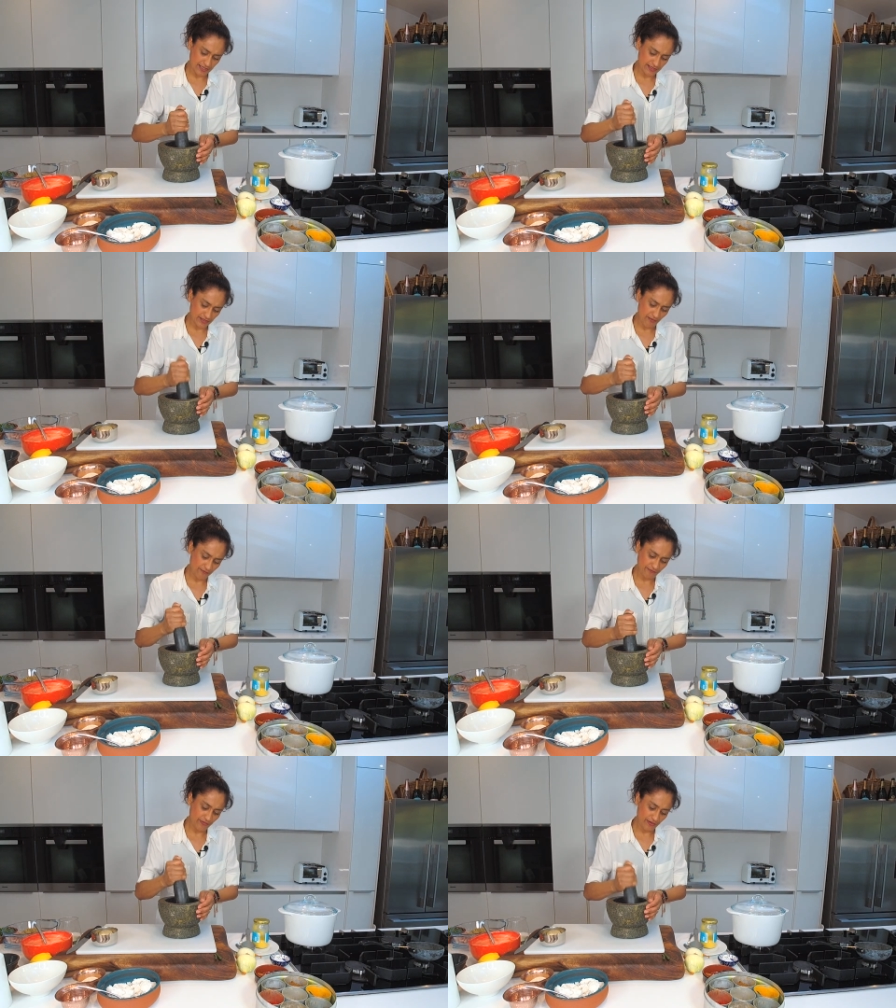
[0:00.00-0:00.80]
is
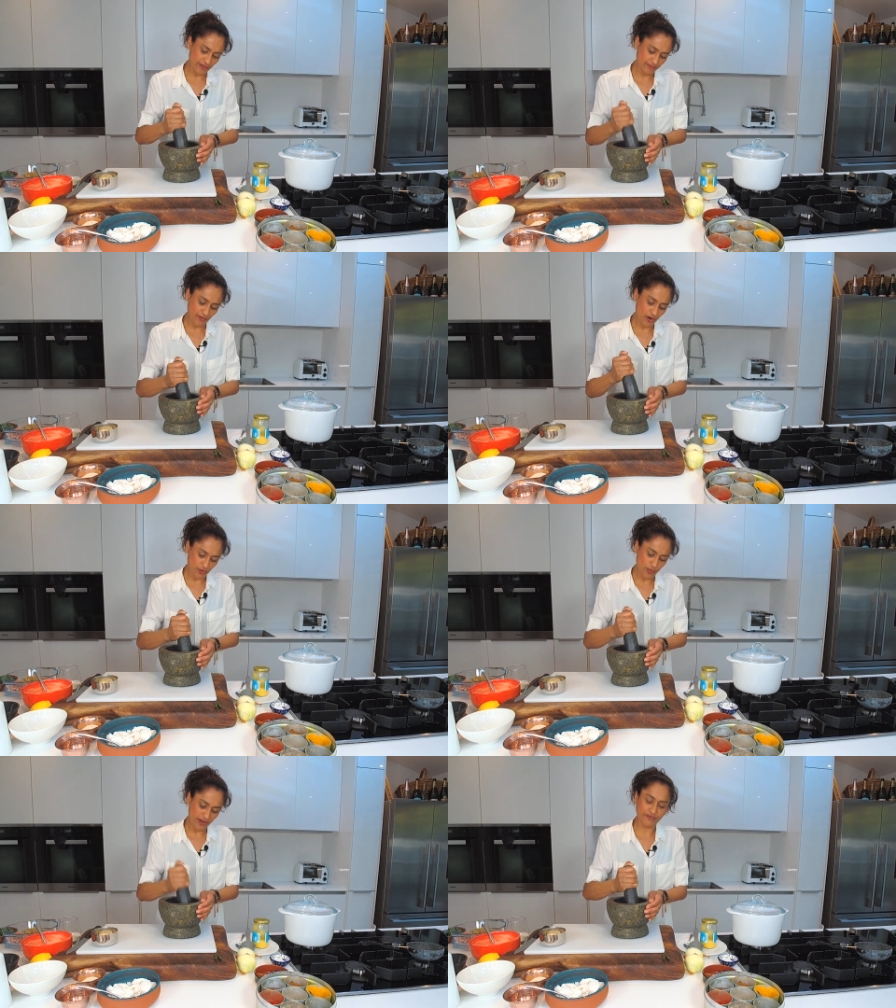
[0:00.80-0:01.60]
very far
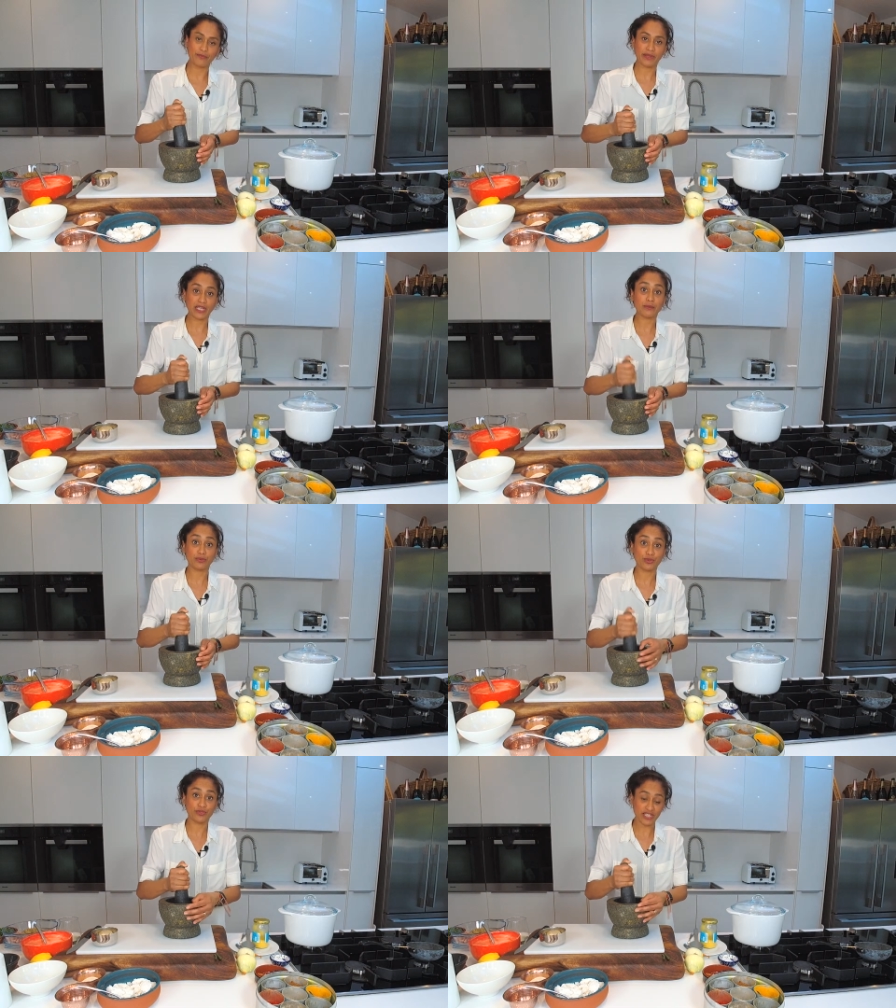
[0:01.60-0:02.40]
away from being a
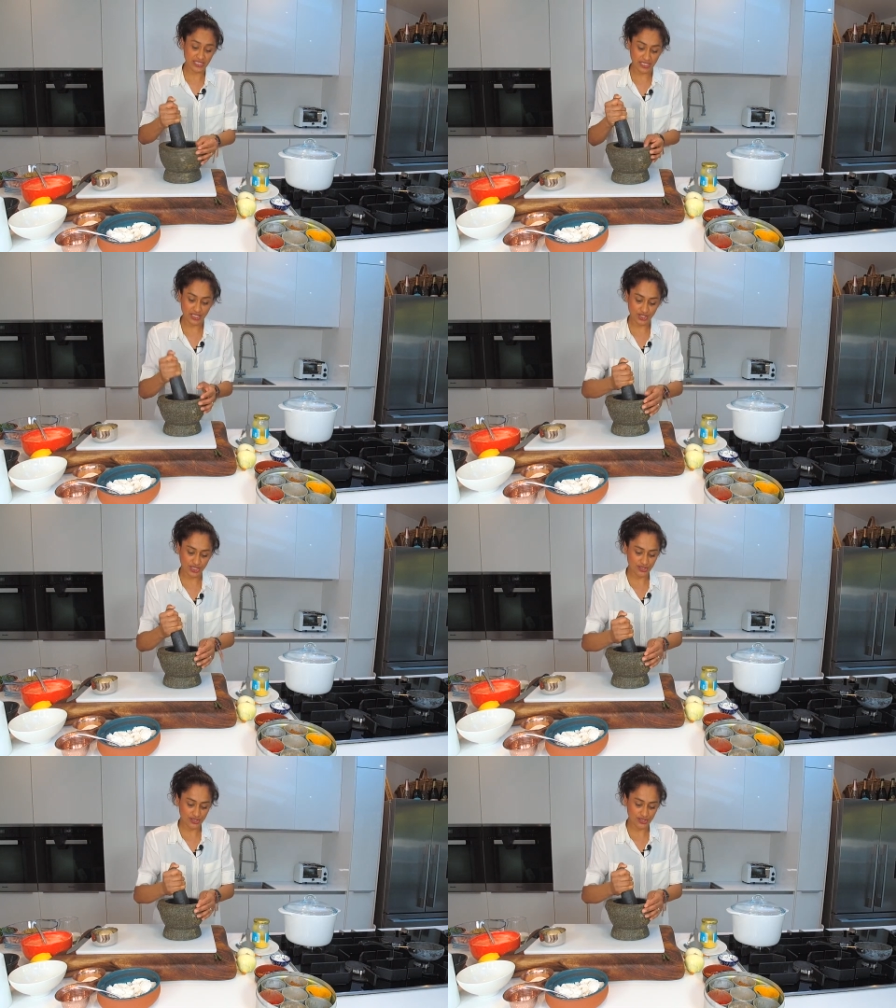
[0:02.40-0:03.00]
boring dish.